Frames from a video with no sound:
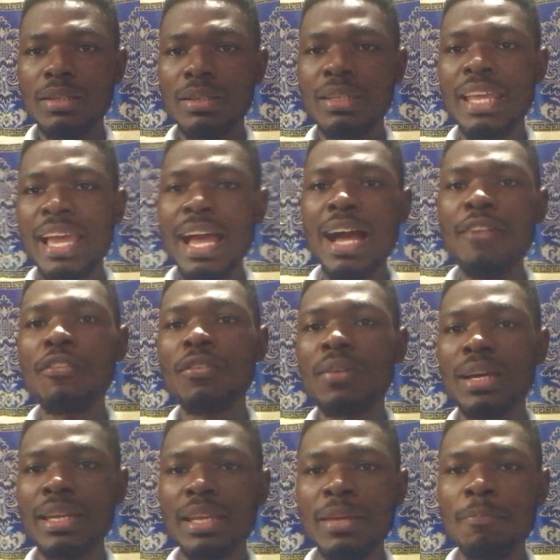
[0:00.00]
The half over
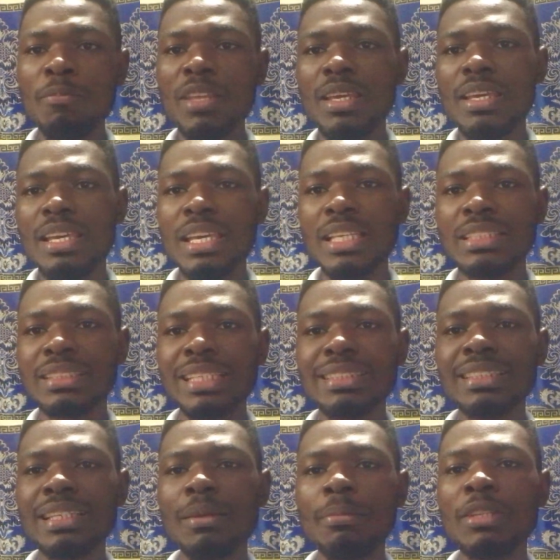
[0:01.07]
there is Saturday.